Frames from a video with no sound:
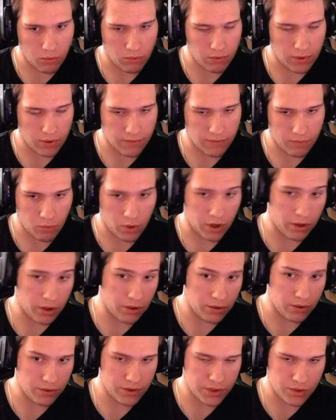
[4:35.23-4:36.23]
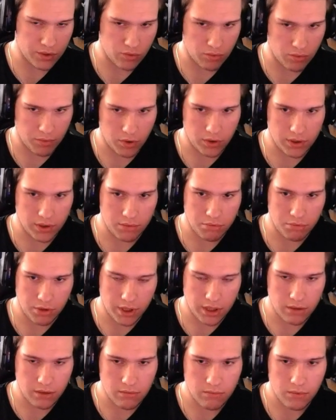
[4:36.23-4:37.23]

if one of those is remotely played.